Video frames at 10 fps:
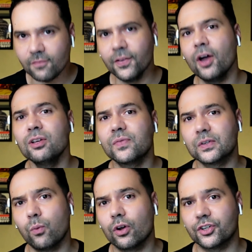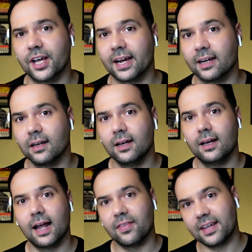for those of us watching
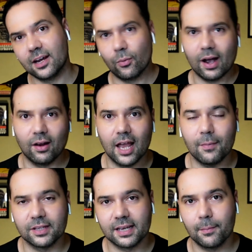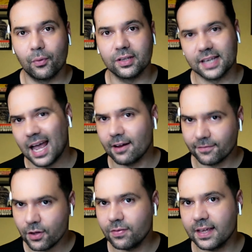and thinking, wow, Labour ten points ahead, a
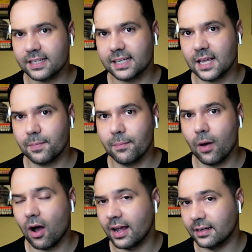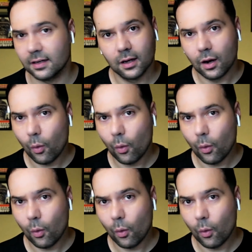few things to keep in mind.